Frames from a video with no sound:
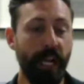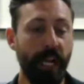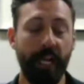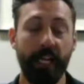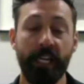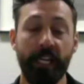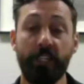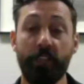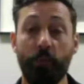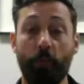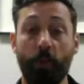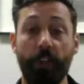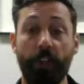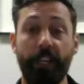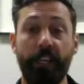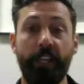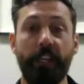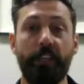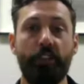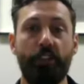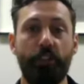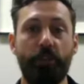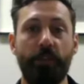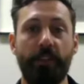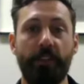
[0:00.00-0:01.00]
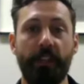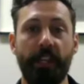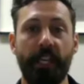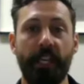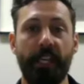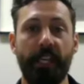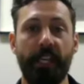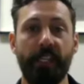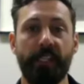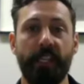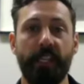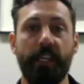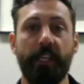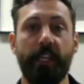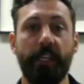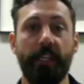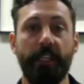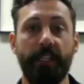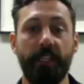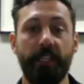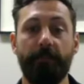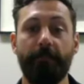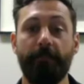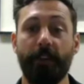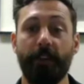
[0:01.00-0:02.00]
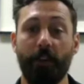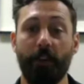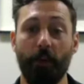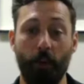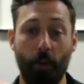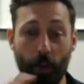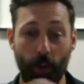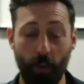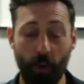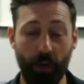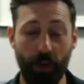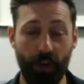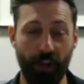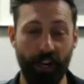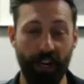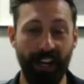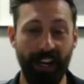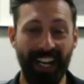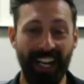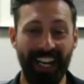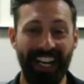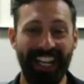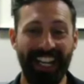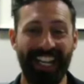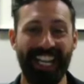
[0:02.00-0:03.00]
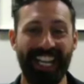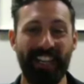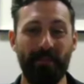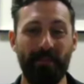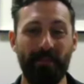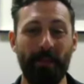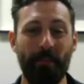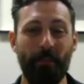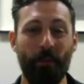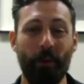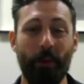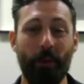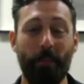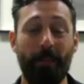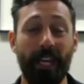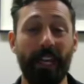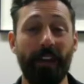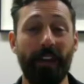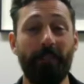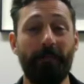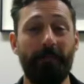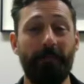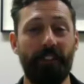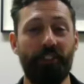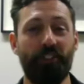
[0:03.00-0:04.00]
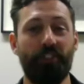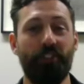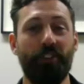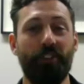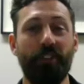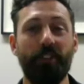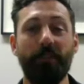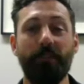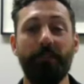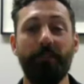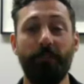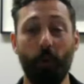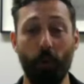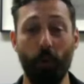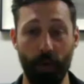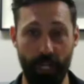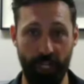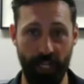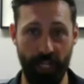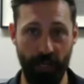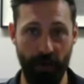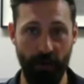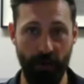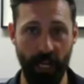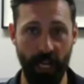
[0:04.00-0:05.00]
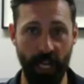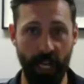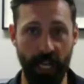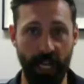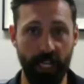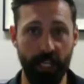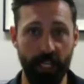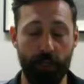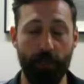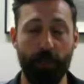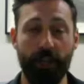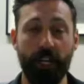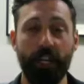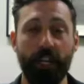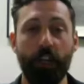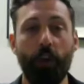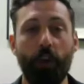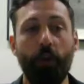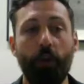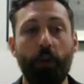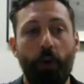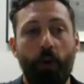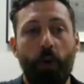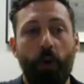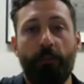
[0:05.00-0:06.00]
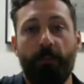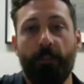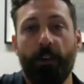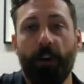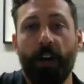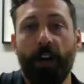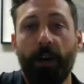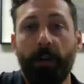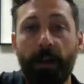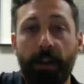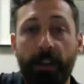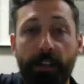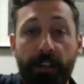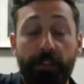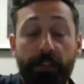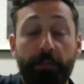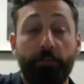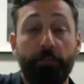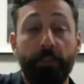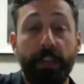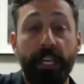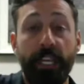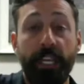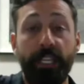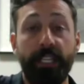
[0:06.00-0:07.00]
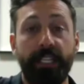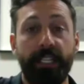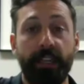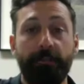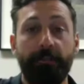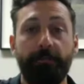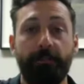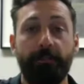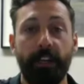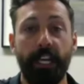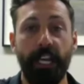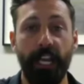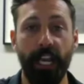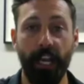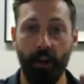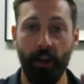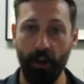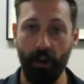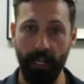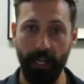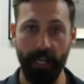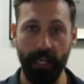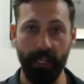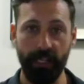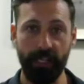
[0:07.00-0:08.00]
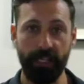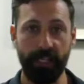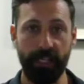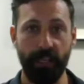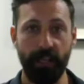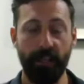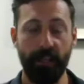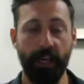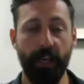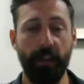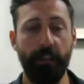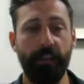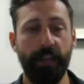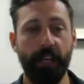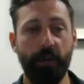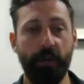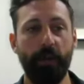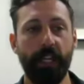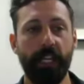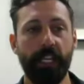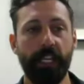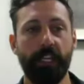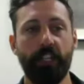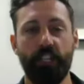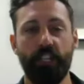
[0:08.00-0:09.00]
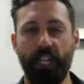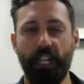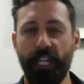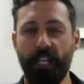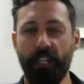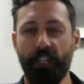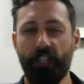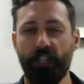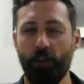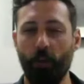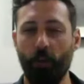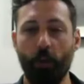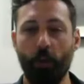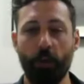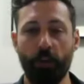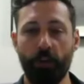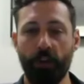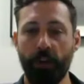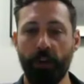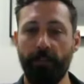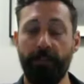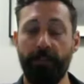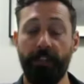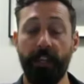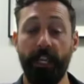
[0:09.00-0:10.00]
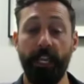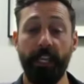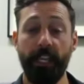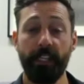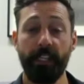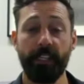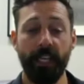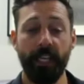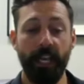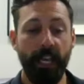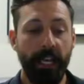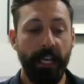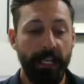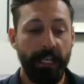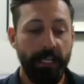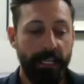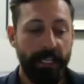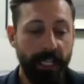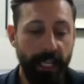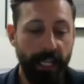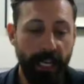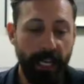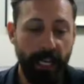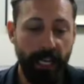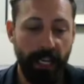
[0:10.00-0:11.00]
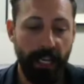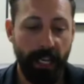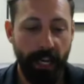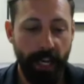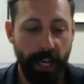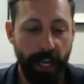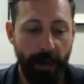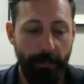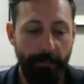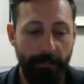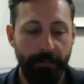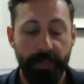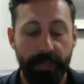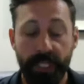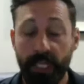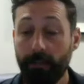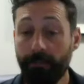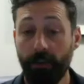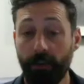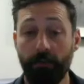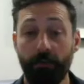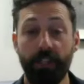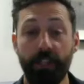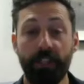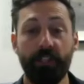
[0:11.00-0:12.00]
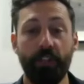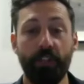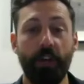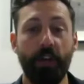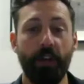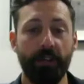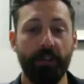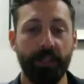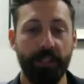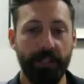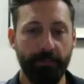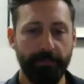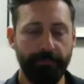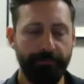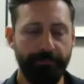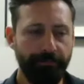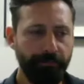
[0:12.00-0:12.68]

I just want you to do things in a different order that could be more beneficial for you. So we're going to go over 3 different areas that I think we can change the order of things to get different results.